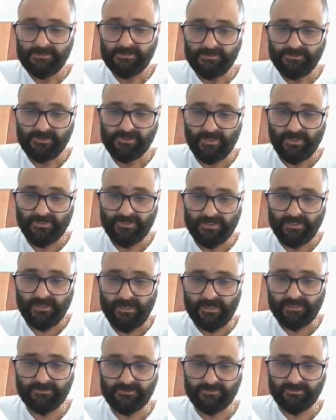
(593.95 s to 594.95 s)
Charge on an
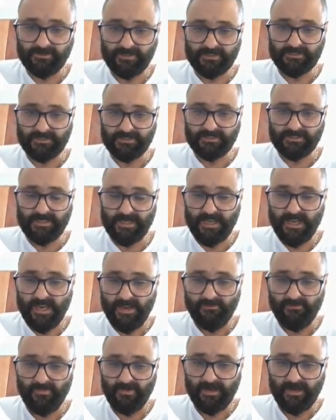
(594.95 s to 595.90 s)
electron is the same.